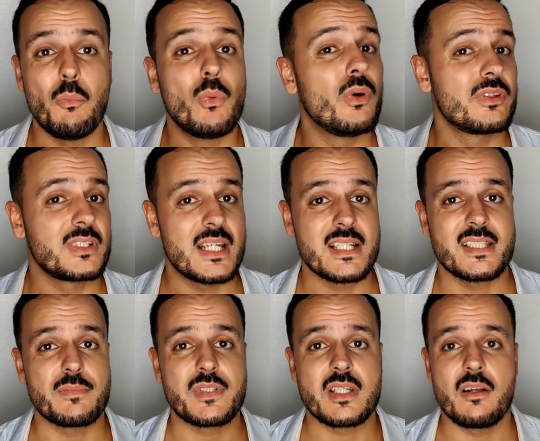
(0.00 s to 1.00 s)

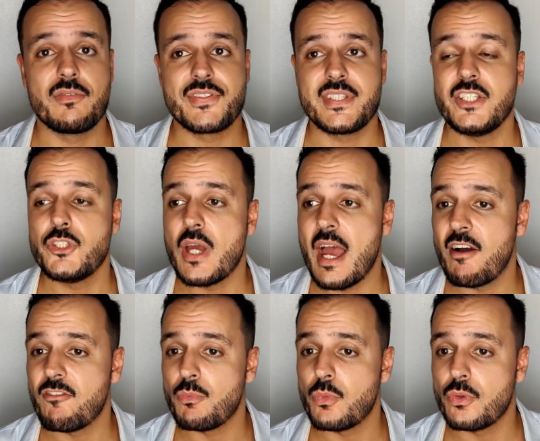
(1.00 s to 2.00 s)
modernize themselves, need to
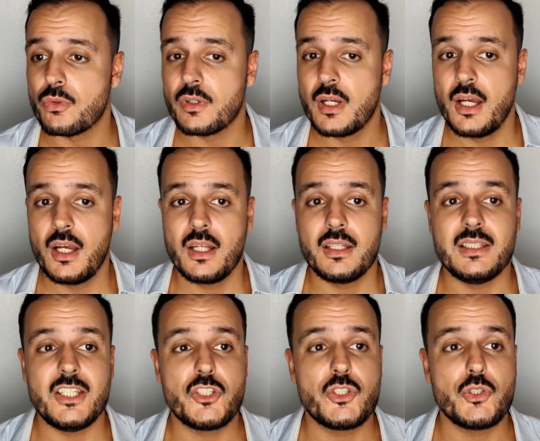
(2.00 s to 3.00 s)
have more,
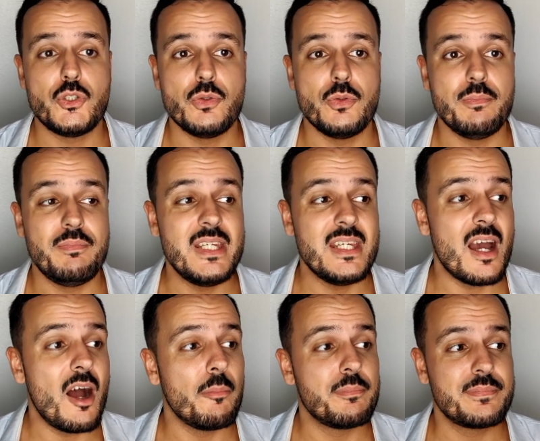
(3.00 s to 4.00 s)
need to
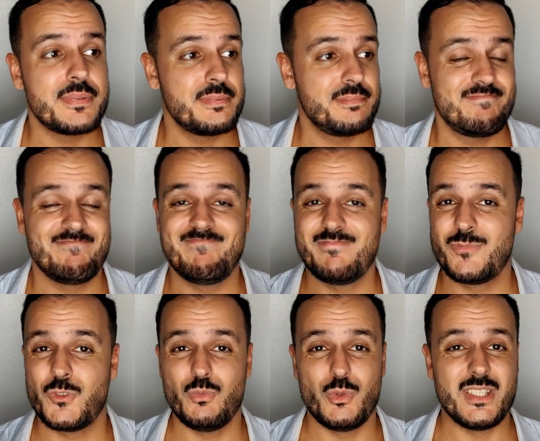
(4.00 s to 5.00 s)
be up
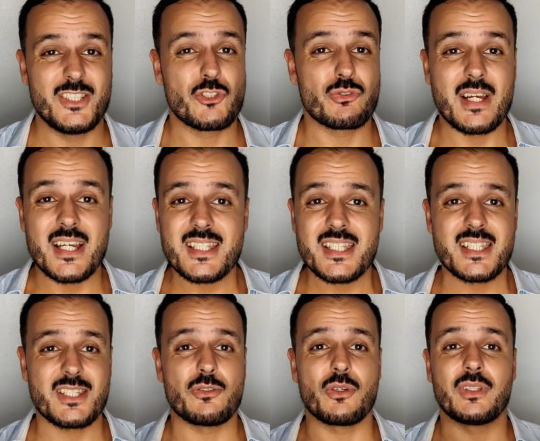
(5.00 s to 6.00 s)
with the trends.